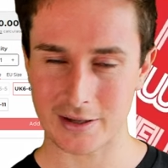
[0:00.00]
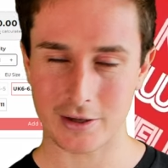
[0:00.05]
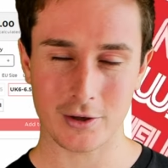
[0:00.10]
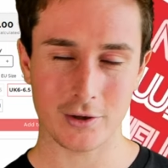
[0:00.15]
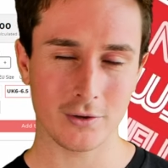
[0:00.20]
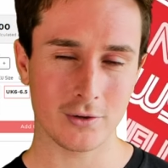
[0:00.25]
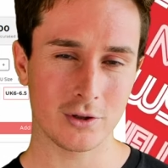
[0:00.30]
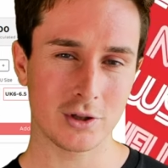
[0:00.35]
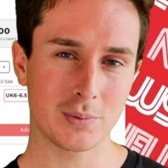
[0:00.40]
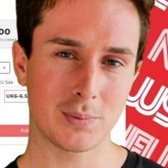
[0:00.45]

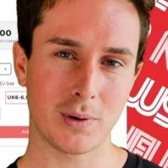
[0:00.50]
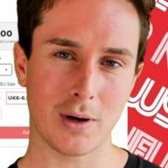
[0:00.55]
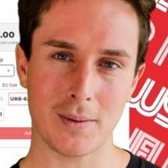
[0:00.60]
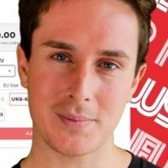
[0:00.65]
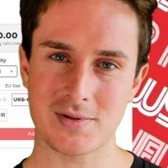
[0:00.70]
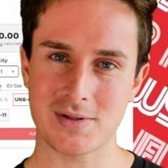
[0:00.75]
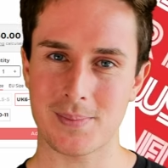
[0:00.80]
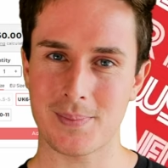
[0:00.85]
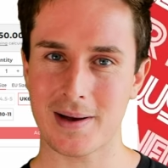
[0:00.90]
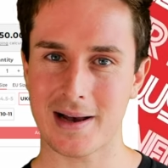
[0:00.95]
Huge
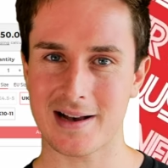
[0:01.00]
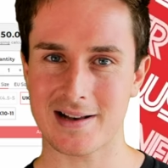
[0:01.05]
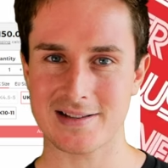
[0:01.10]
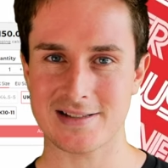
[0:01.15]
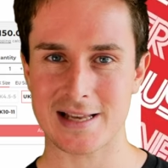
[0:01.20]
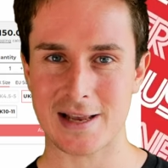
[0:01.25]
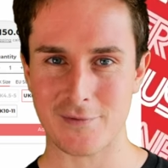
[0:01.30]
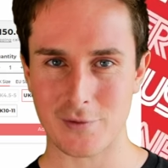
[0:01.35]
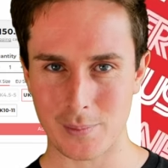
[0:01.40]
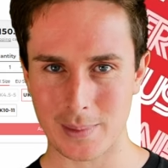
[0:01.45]
props to
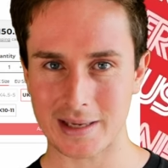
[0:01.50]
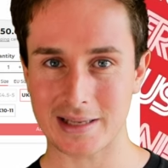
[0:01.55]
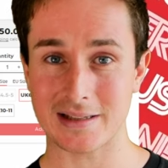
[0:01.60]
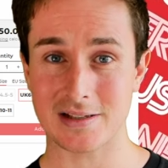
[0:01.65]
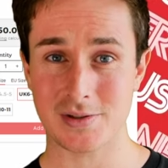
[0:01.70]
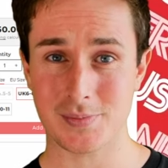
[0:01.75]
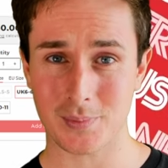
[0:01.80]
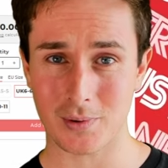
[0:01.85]
Powerslide for making this